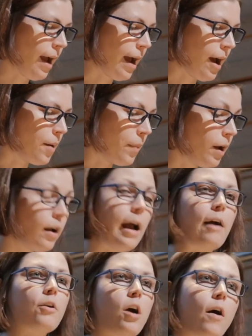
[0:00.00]
Our
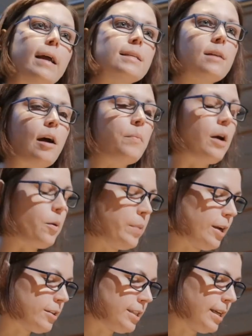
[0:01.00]

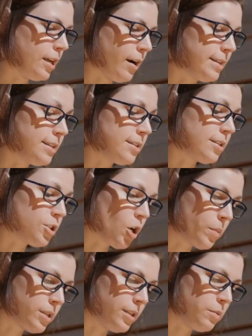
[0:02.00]
BRC in Guy's St
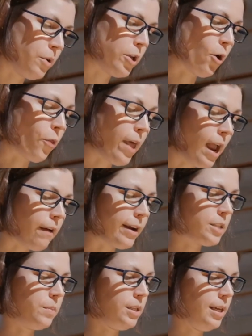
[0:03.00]
Thomas's building on their
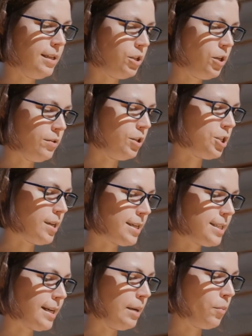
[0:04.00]
expertise in using
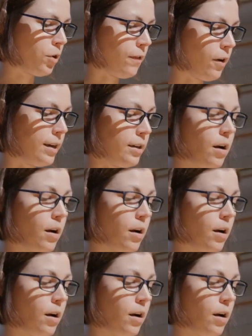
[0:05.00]
genetically modified